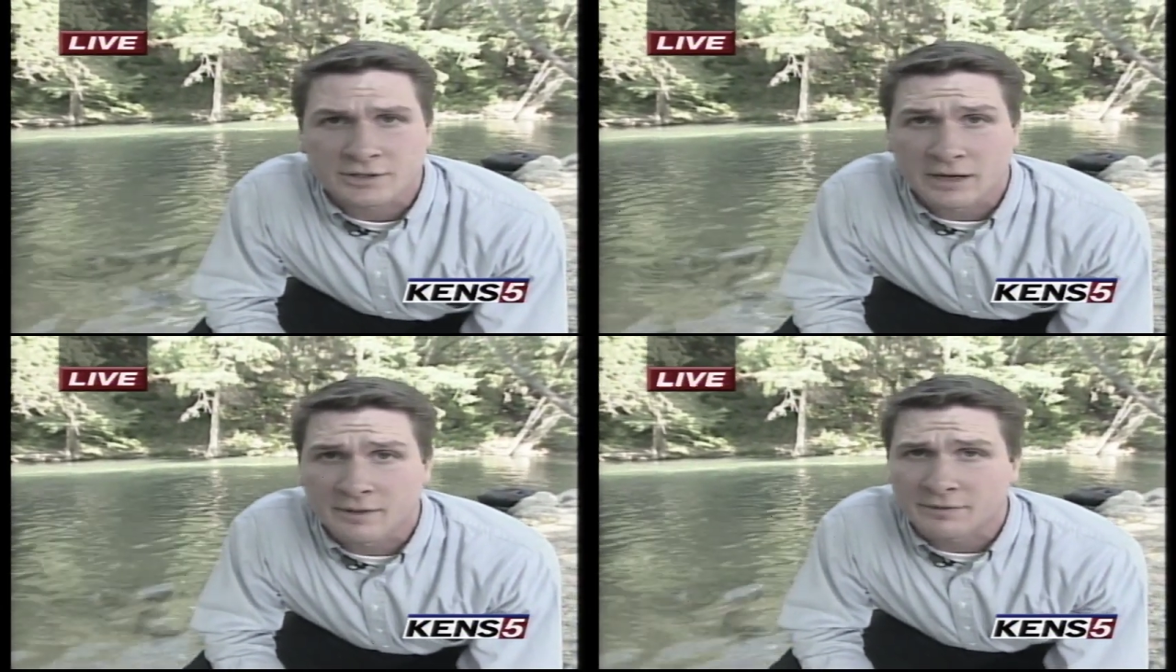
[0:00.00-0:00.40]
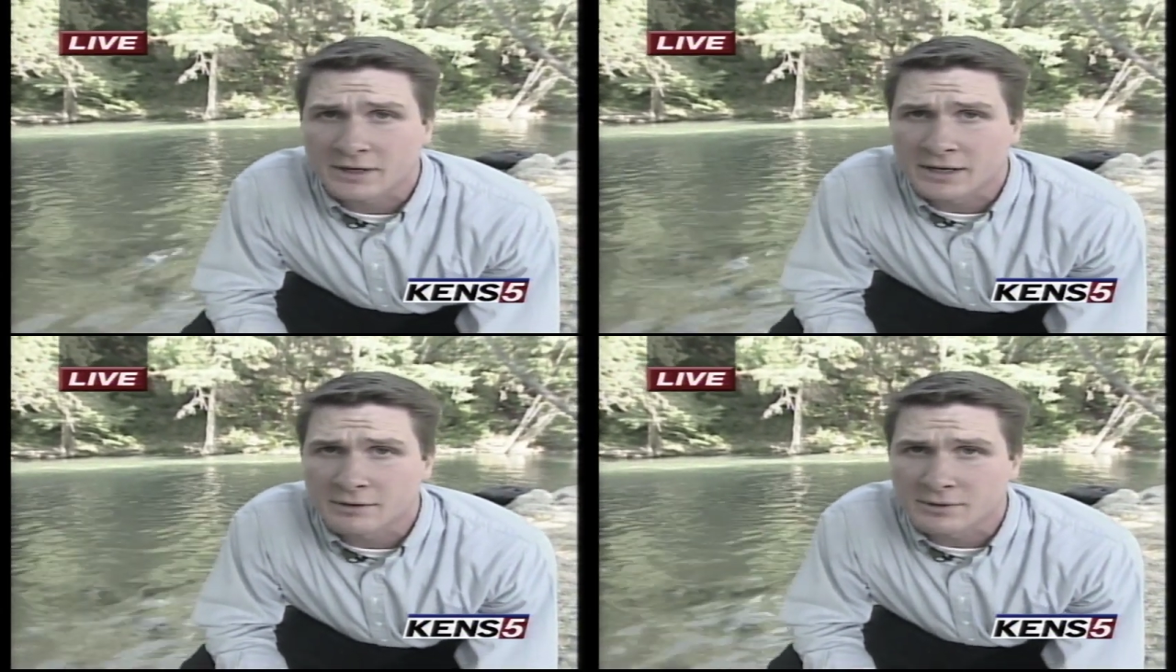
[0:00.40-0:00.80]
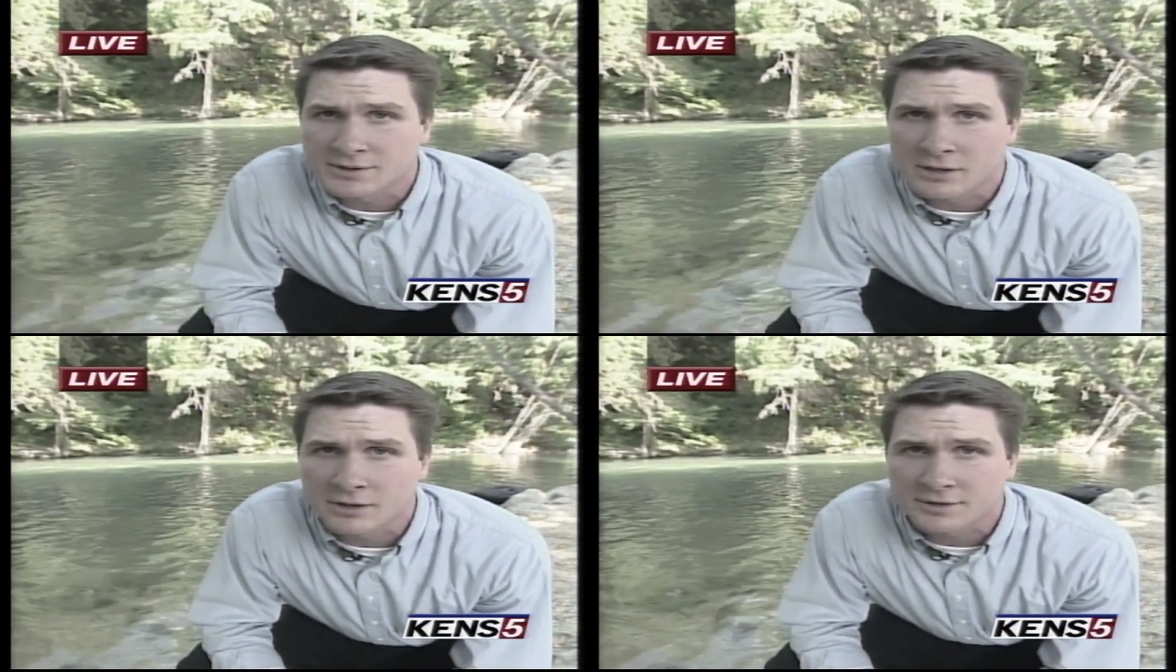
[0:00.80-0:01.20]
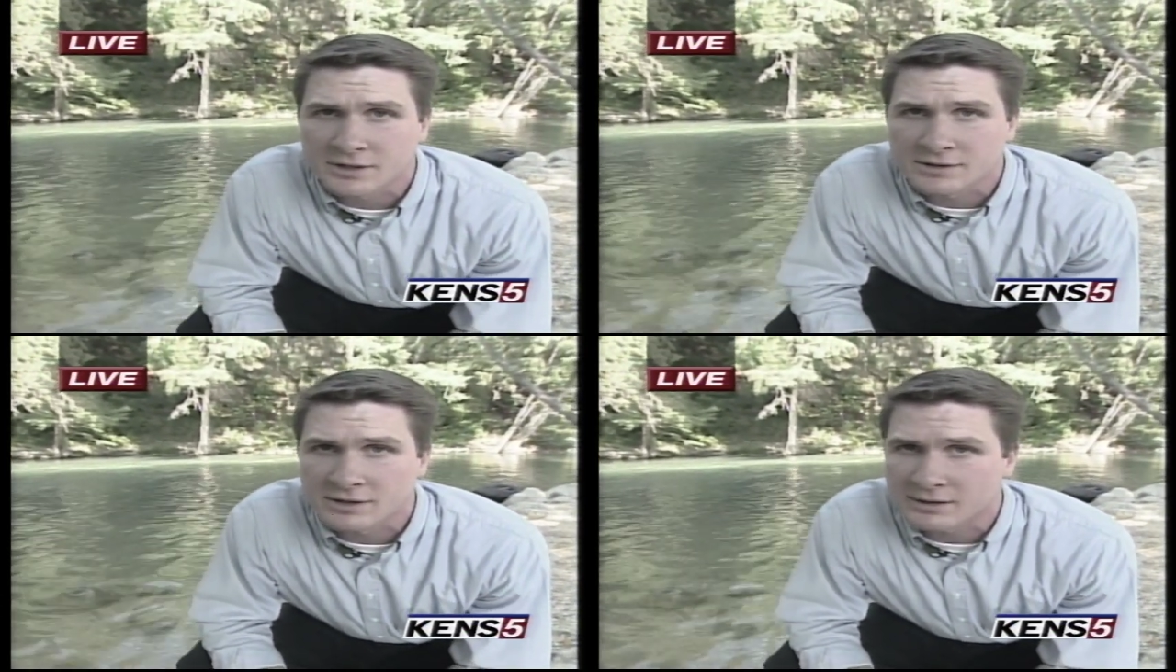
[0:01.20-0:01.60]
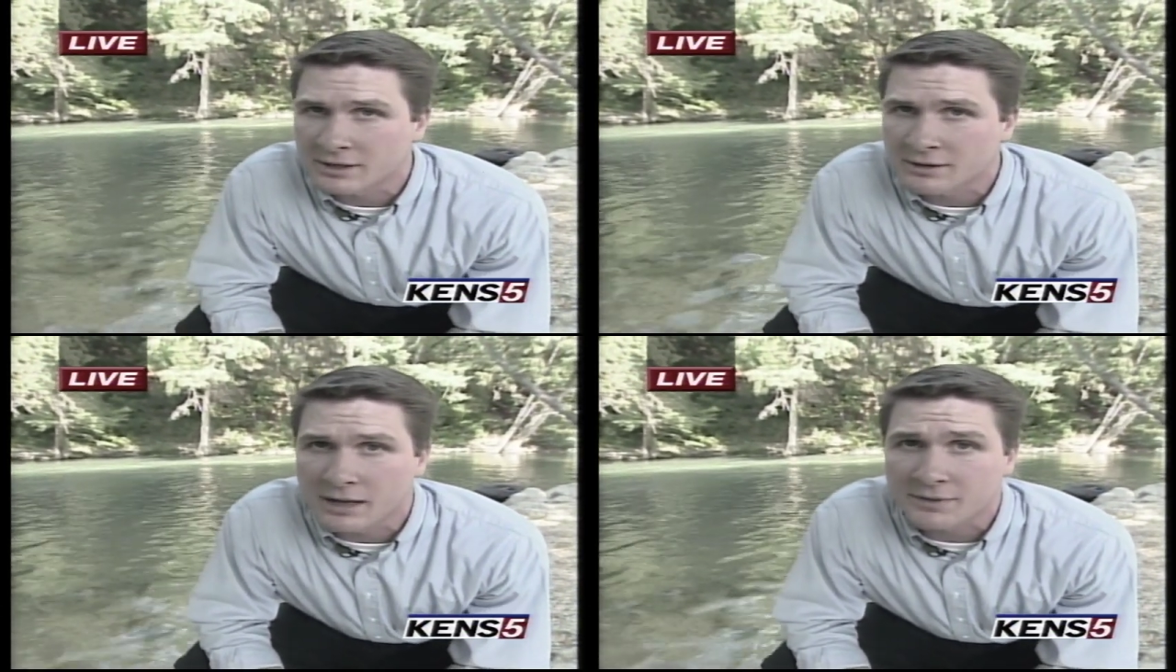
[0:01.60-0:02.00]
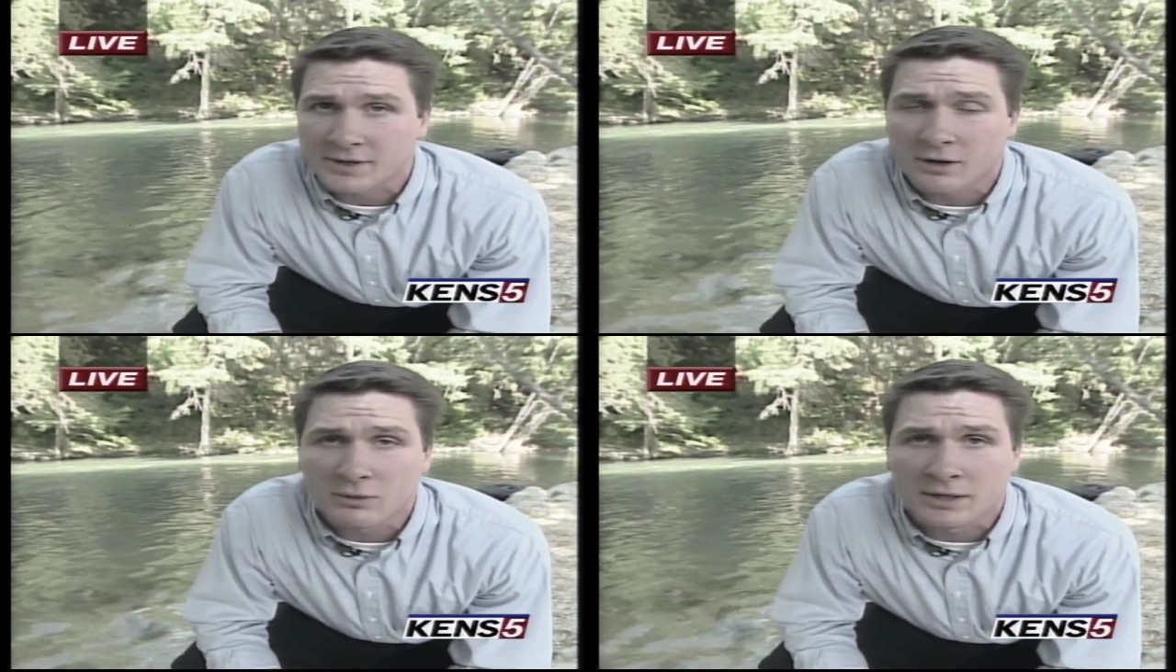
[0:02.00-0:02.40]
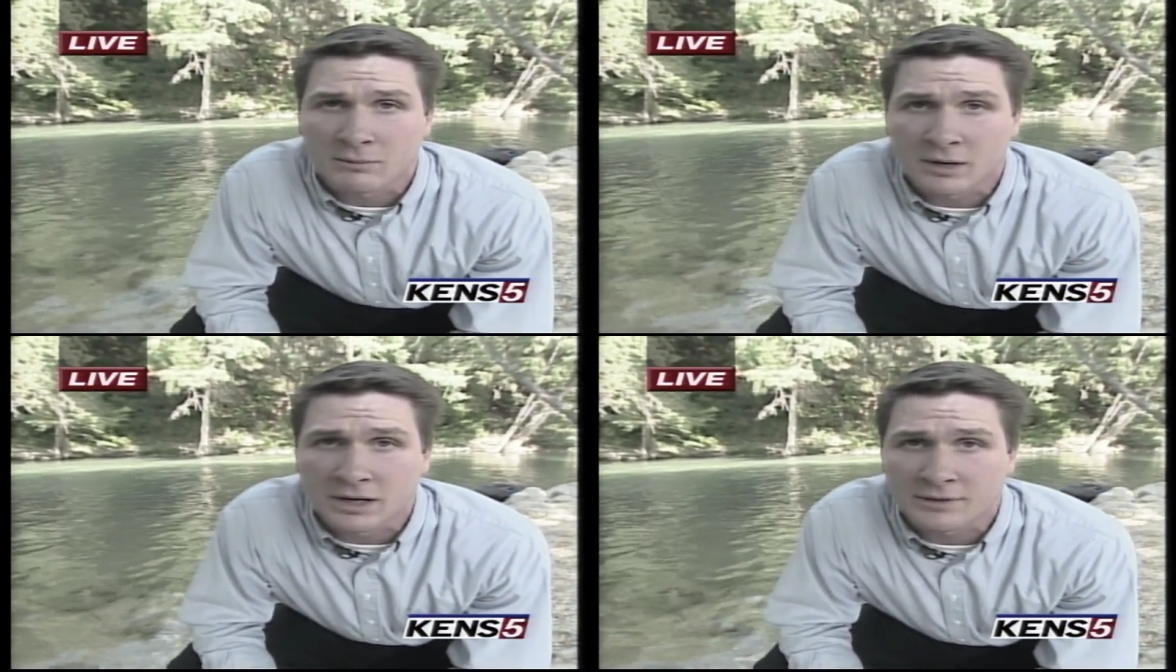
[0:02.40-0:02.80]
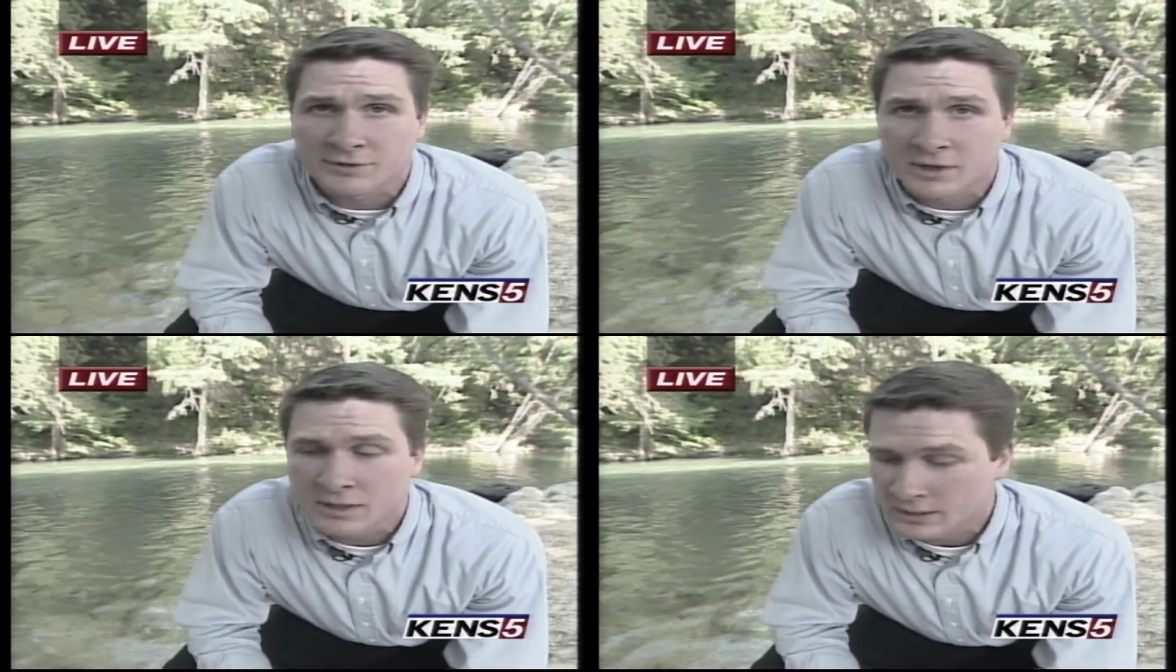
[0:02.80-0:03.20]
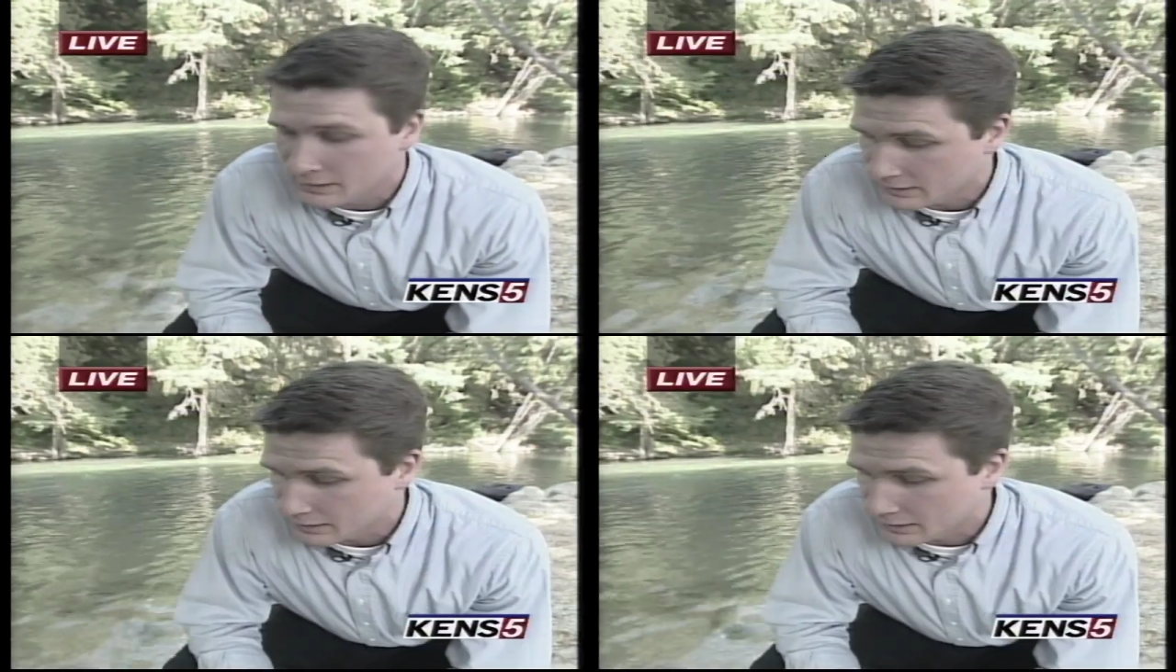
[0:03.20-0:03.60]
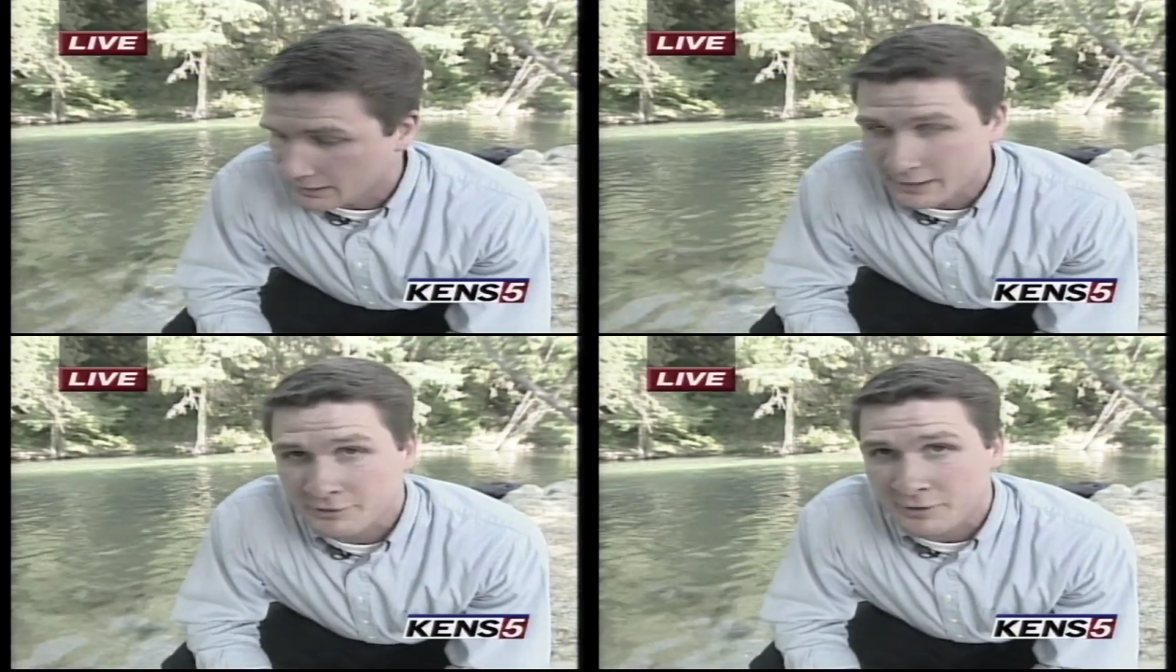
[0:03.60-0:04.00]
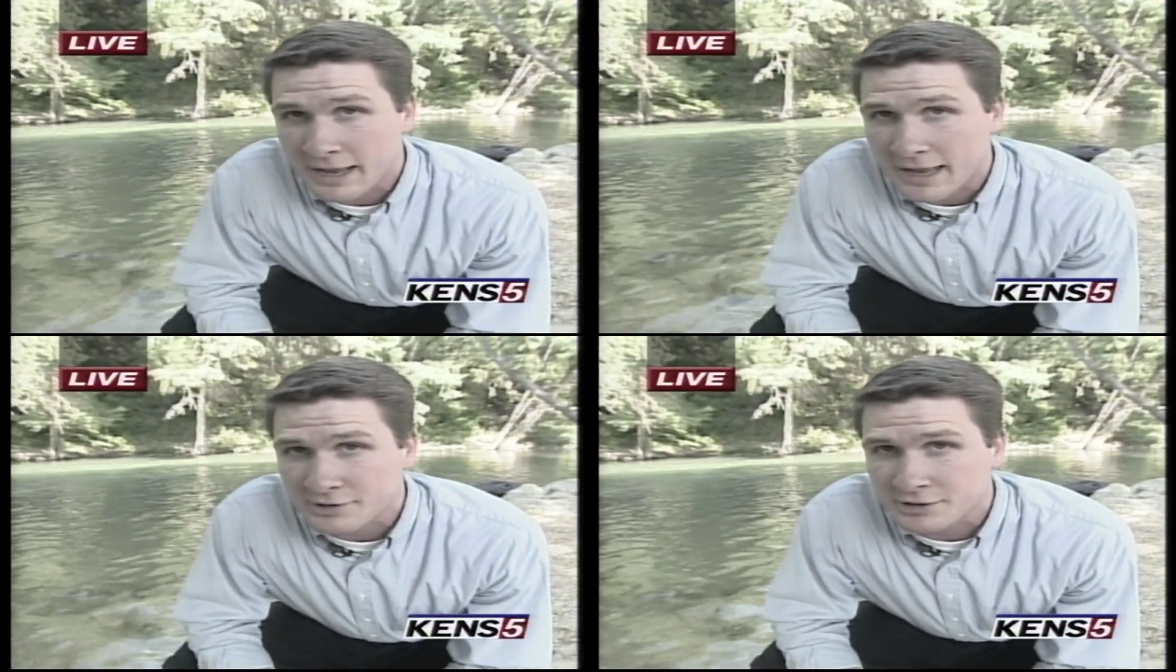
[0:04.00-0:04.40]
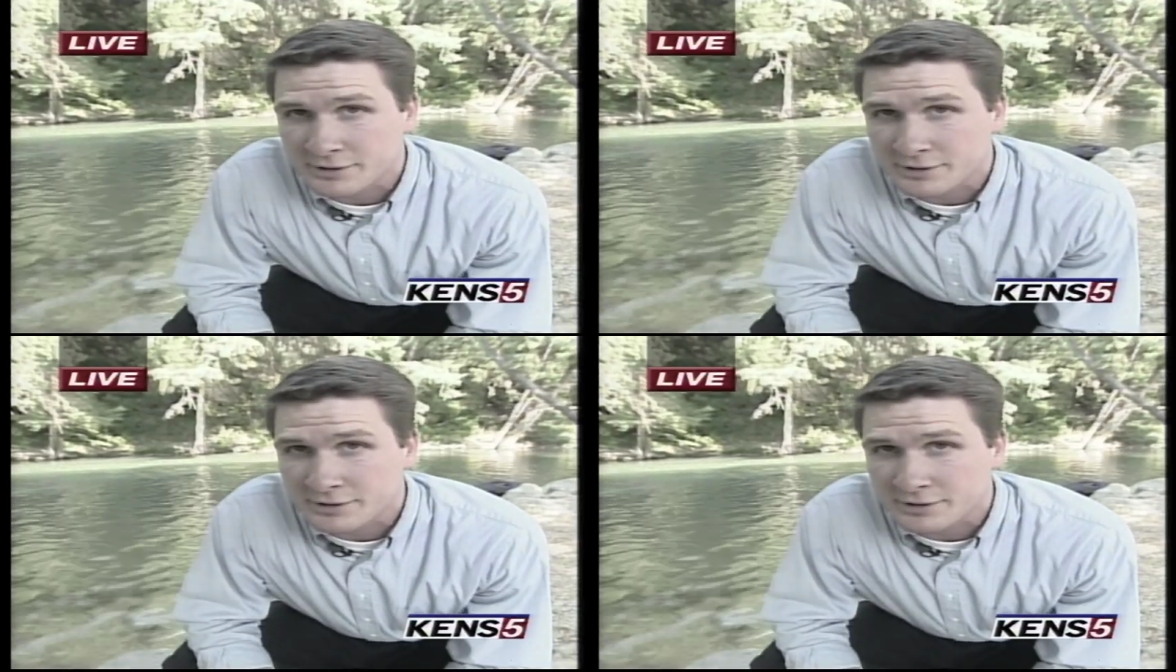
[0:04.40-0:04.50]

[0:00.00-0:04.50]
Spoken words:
and that the end result is that they're not the only ones getting trashed.